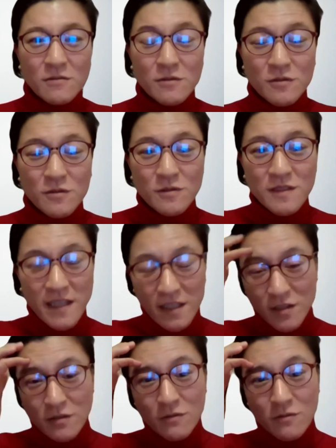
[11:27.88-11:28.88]
to
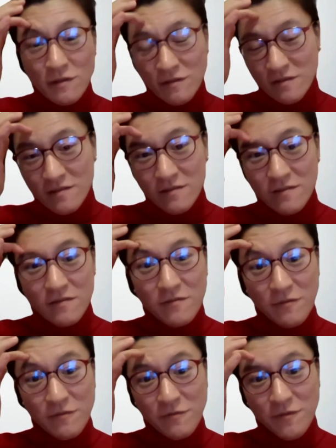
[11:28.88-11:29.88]
take you
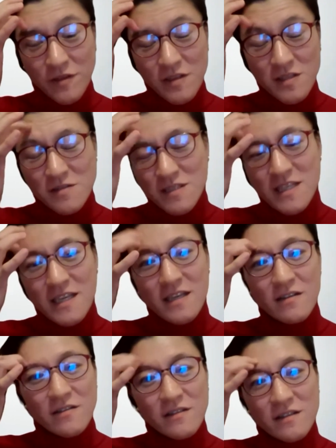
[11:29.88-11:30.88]
first today
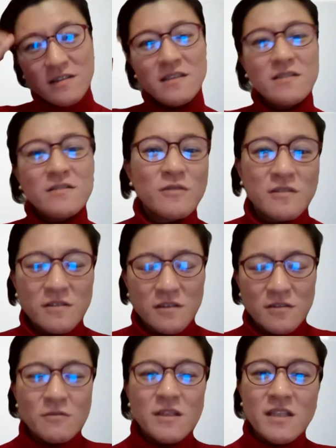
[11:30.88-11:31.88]
on an
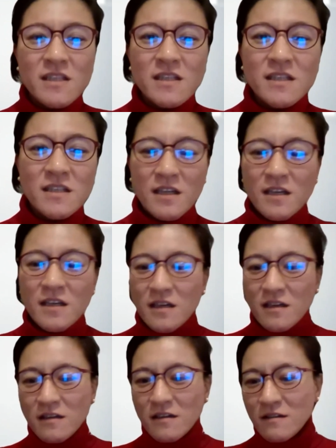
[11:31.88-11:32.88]
introductory
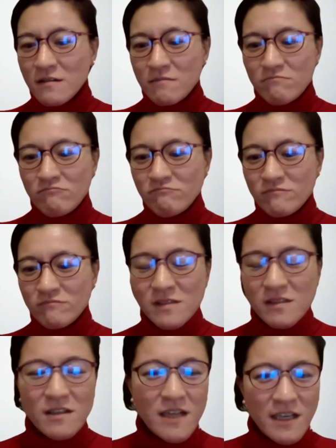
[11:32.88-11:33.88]

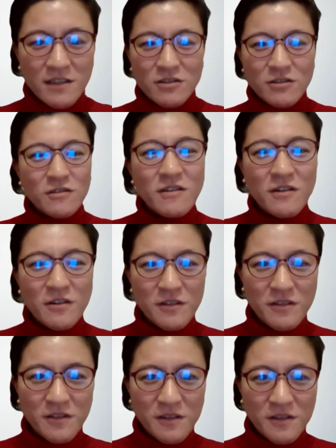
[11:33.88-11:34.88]
lecture
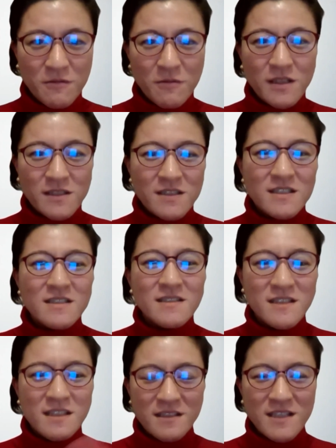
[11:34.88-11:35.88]
on what
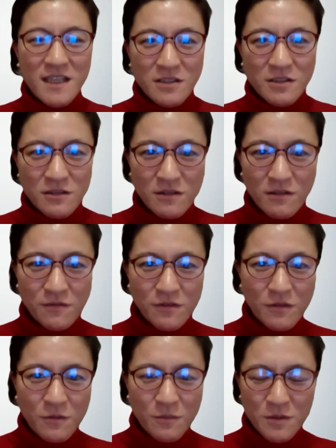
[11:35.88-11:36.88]
is the intention of
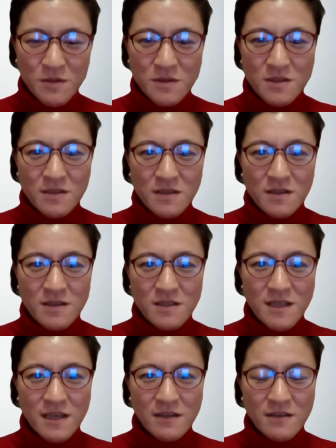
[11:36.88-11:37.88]
the open
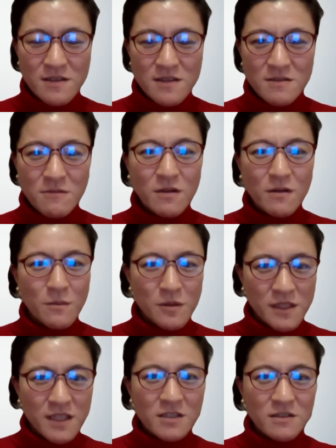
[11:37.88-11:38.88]
science
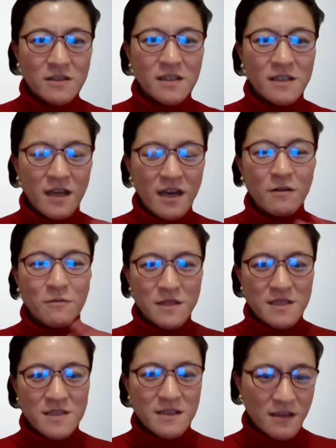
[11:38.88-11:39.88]
recommendation and how
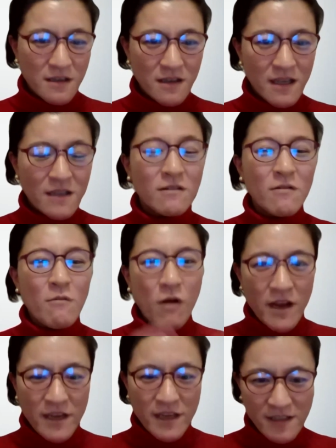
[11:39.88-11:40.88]
is and
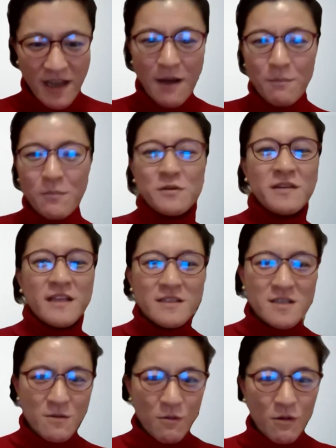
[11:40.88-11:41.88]
why it happened
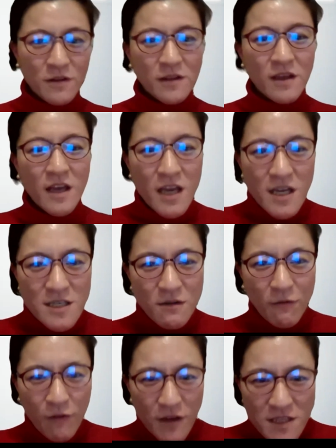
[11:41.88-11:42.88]
and so on.
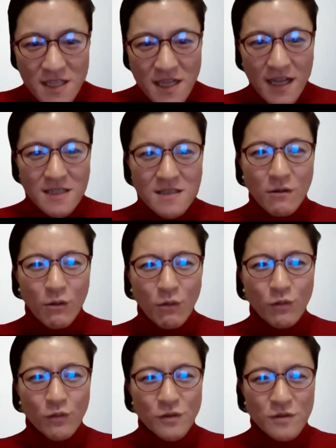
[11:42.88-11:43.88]
So first, let's
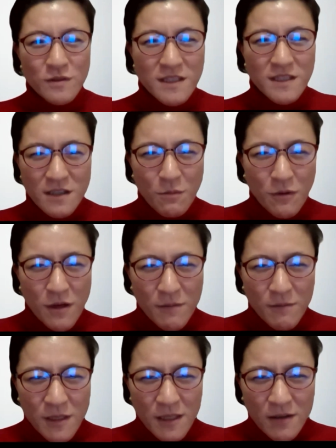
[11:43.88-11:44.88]
go to see the
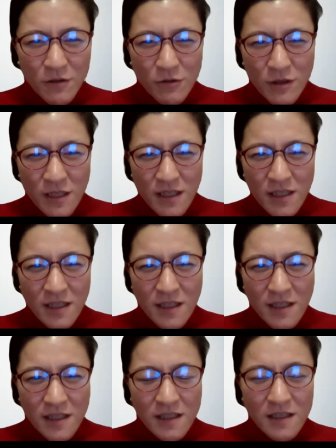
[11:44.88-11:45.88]

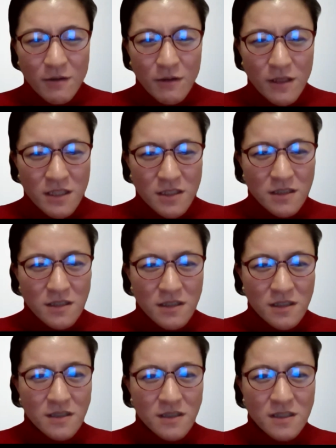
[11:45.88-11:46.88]
preliminary
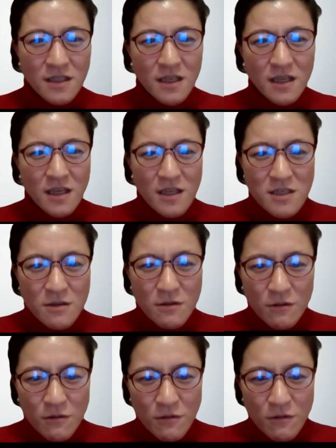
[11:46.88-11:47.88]
questions.
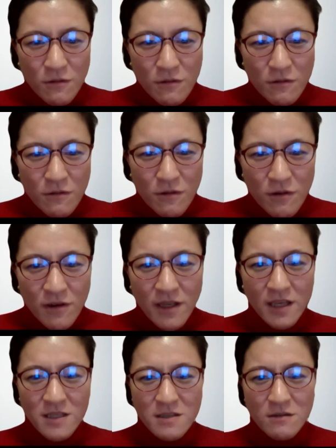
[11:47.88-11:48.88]
So,
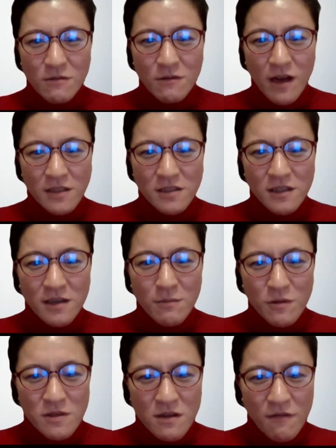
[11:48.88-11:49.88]
okay, so actually
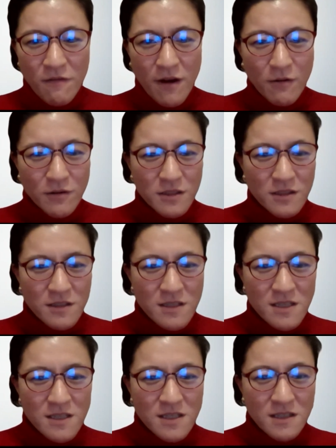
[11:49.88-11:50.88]
most of our
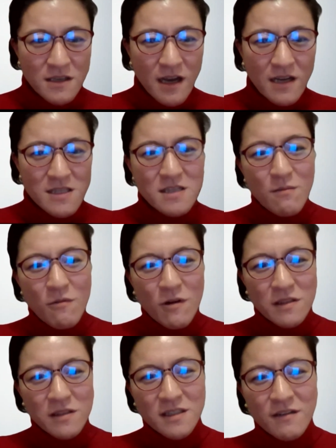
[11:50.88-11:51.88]
audience are
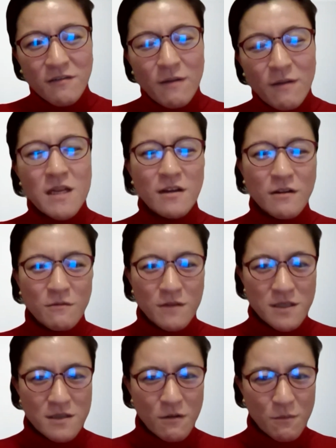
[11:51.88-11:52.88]
somewhat familiar
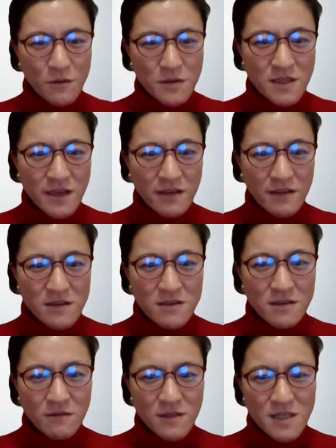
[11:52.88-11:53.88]
with open science
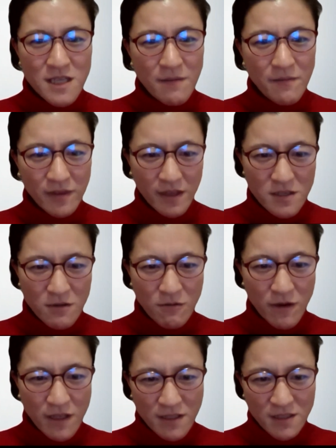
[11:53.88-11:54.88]
concept. That's
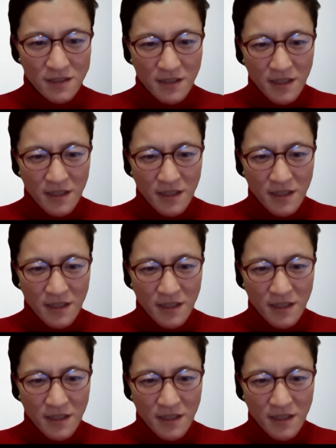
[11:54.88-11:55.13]
great.